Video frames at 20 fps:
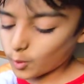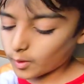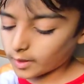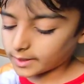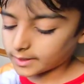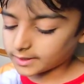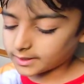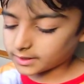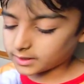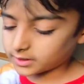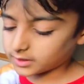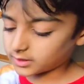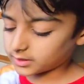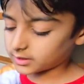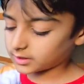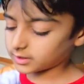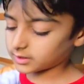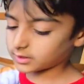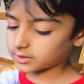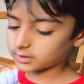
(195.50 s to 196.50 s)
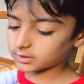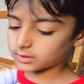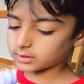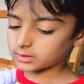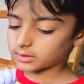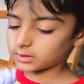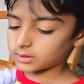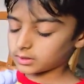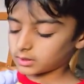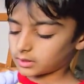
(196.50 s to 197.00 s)
no idea.
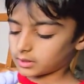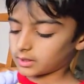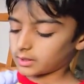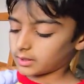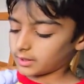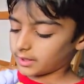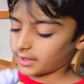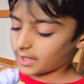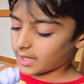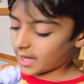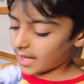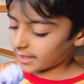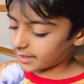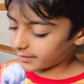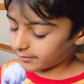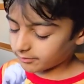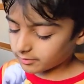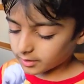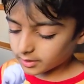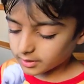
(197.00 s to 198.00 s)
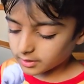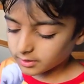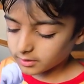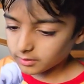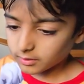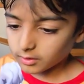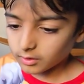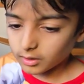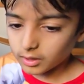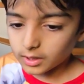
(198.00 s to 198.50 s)
Yeah, and if they,
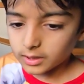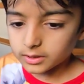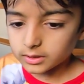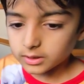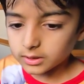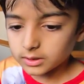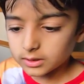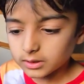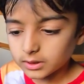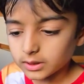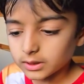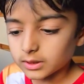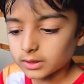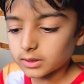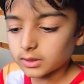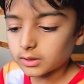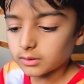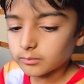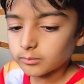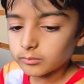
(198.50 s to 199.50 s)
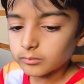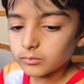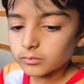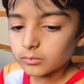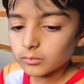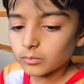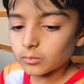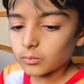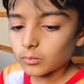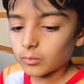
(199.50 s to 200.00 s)
let's see.
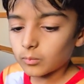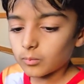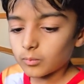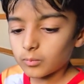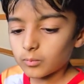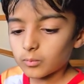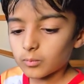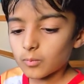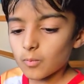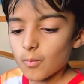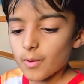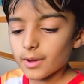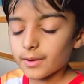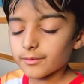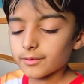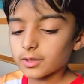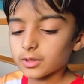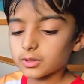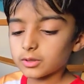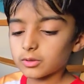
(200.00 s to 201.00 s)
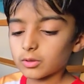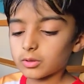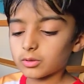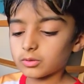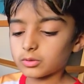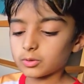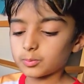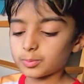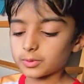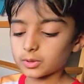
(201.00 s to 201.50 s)
One of the
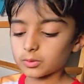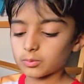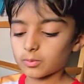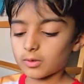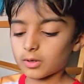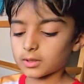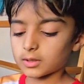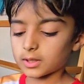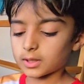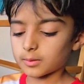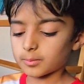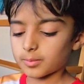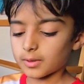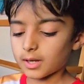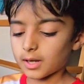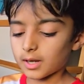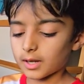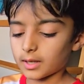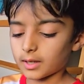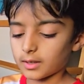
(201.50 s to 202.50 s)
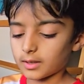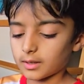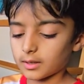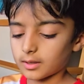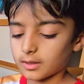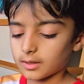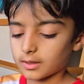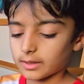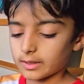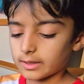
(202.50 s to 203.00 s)
stormtroopers walking by.
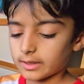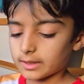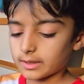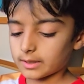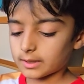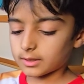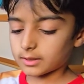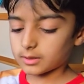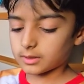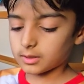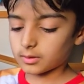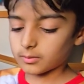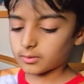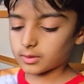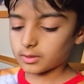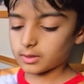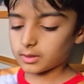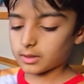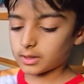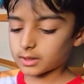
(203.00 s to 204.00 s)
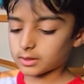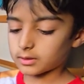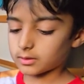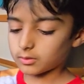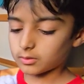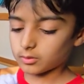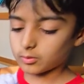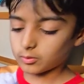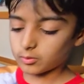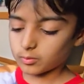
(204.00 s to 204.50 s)
Let's see what he has
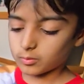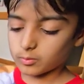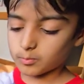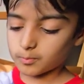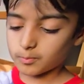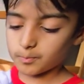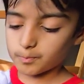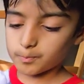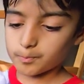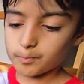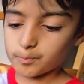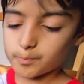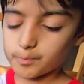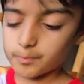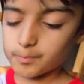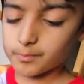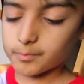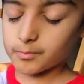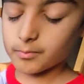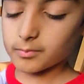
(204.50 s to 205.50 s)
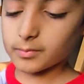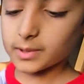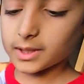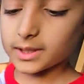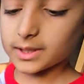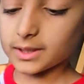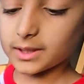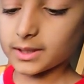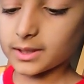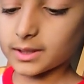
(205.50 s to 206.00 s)
to do.
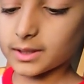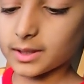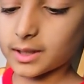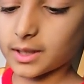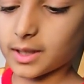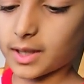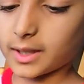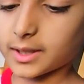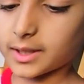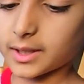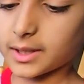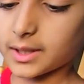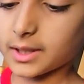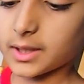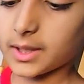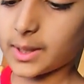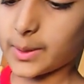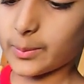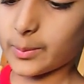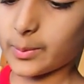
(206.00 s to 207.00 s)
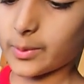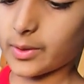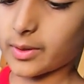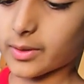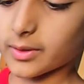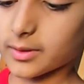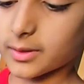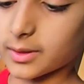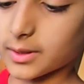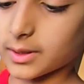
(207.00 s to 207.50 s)
He, I think it didn't
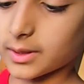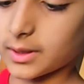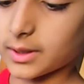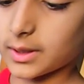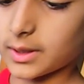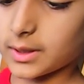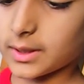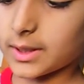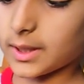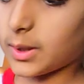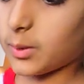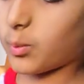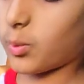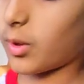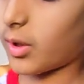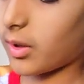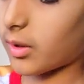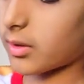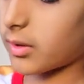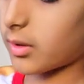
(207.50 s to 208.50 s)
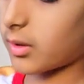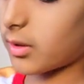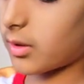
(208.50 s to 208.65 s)
work. Did it work?